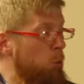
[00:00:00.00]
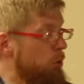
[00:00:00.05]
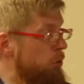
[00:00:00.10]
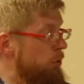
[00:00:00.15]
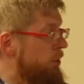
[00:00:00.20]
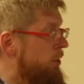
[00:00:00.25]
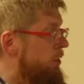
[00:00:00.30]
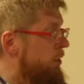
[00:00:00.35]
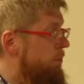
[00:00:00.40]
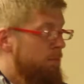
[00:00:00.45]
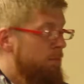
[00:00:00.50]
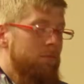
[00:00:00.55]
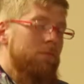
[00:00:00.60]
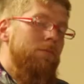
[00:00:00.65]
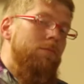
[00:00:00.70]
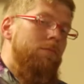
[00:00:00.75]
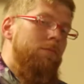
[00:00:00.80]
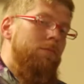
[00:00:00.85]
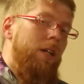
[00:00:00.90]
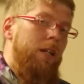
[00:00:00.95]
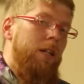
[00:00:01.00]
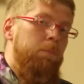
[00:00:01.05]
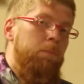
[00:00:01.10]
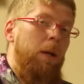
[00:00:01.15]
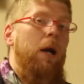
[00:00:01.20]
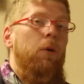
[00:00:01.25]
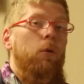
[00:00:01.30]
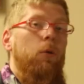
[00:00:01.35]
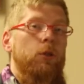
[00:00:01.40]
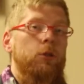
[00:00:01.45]
tools and
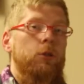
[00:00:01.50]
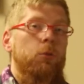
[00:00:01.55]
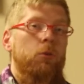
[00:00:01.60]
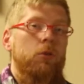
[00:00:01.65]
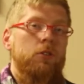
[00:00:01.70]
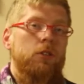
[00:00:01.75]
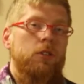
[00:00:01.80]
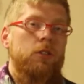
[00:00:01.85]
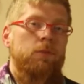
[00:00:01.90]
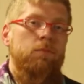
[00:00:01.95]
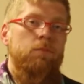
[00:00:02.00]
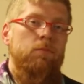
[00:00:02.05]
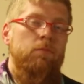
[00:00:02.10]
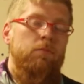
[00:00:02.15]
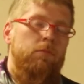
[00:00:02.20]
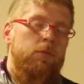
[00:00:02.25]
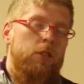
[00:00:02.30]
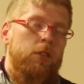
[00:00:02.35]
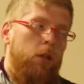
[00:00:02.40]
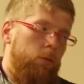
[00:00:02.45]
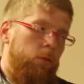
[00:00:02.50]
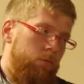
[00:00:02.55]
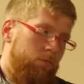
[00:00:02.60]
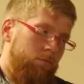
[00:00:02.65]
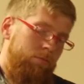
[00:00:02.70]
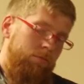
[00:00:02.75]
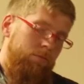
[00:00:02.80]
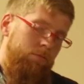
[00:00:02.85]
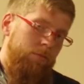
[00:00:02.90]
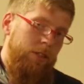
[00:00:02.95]
power tools.
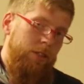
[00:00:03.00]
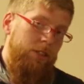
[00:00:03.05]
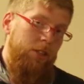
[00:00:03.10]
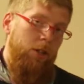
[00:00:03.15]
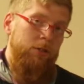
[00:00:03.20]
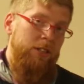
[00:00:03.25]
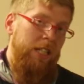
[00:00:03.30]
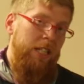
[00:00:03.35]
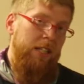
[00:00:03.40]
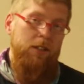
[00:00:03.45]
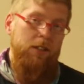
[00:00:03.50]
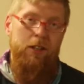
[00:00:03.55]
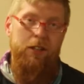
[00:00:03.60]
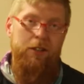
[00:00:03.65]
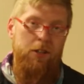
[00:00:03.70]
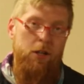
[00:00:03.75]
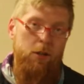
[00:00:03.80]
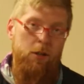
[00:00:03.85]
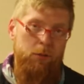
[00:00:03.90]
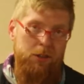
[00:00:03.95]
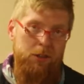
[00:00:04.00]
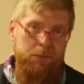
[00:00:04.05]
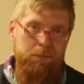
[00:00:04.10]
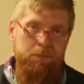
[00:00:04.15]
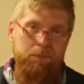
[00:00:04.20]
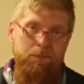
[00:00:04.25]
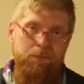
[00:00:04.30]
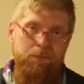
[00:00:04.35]
So let's go take a look at those.